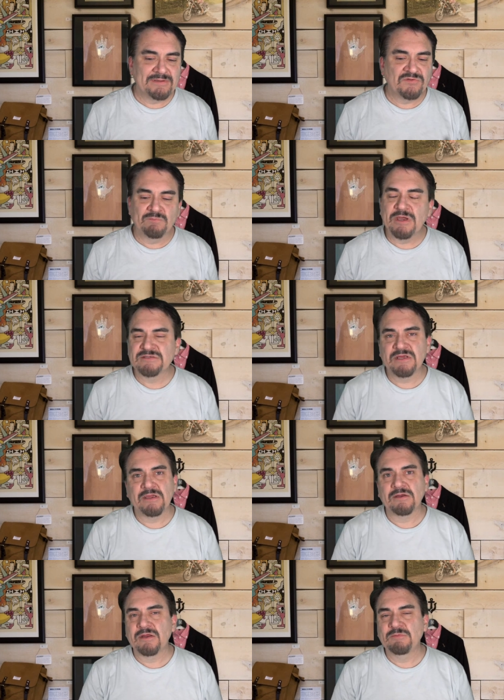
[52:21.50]
that's my
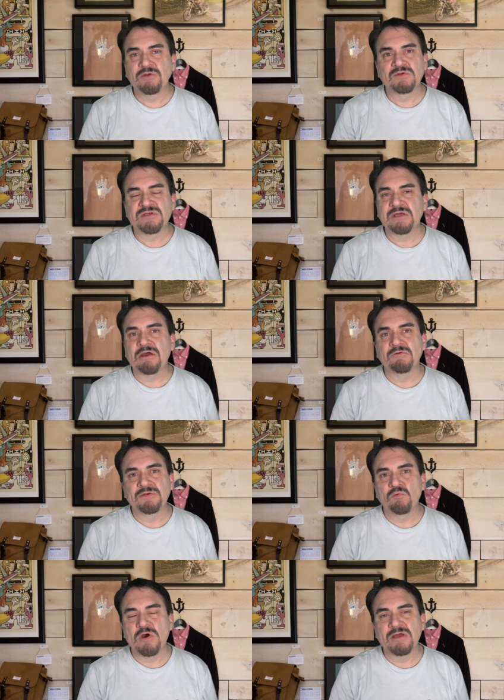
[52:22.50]
take on it. I mean, you can take it
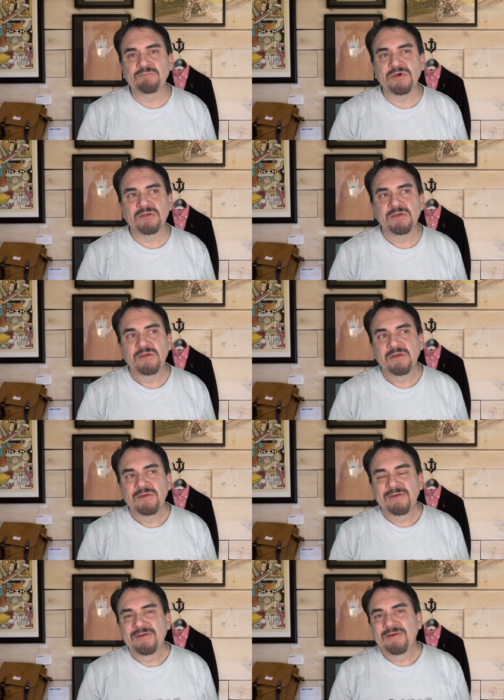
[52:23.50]
however you want, but
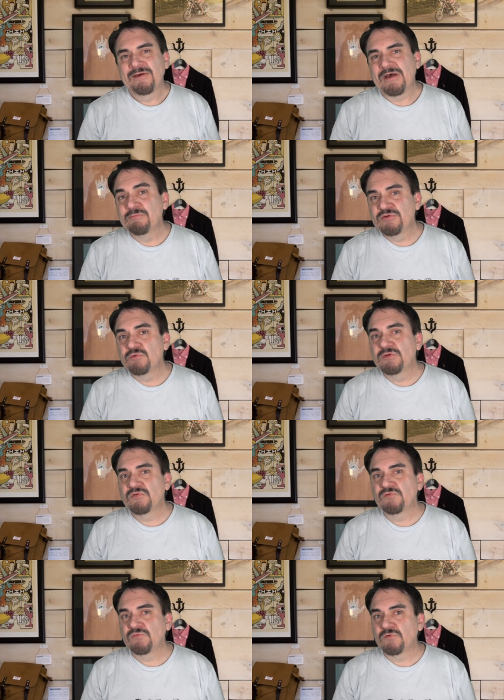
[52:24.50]
I've been doing
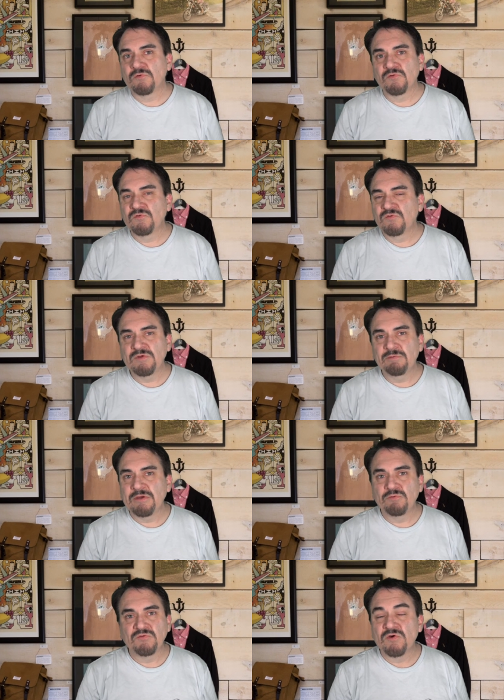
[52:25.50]
this since
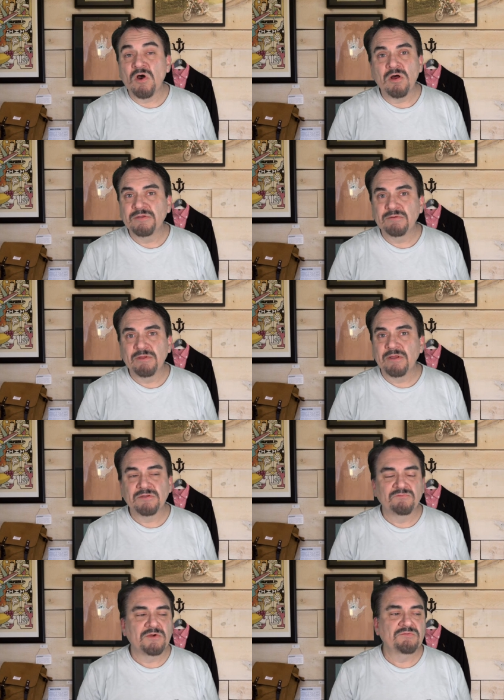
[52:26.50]
eBay was called eBay,
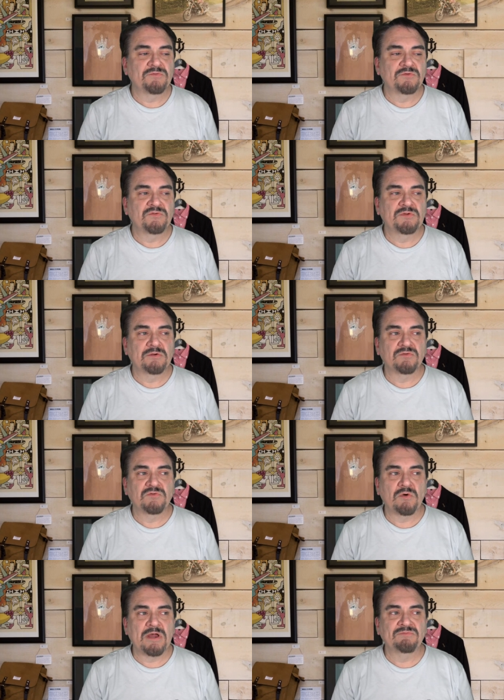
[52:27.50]
like the very first year.
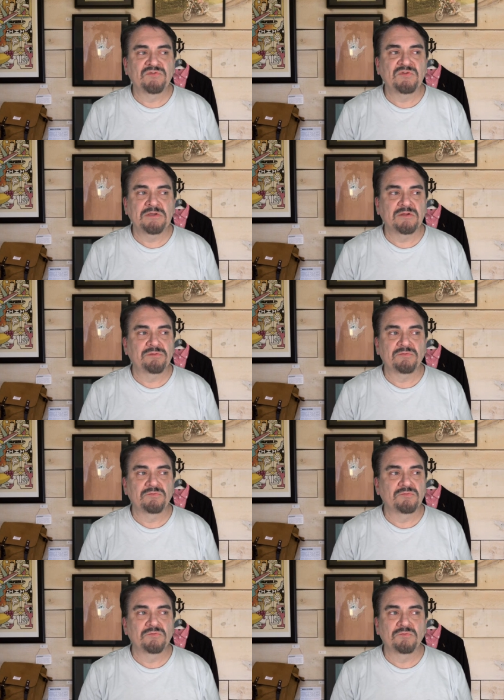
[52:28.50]
So I've seen it
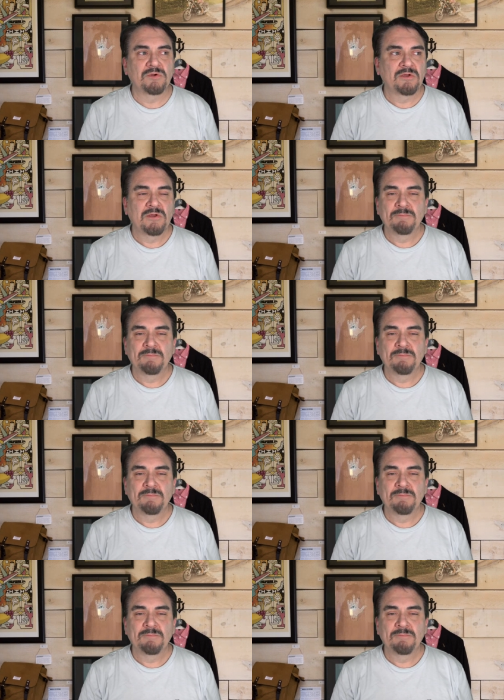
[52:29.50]
through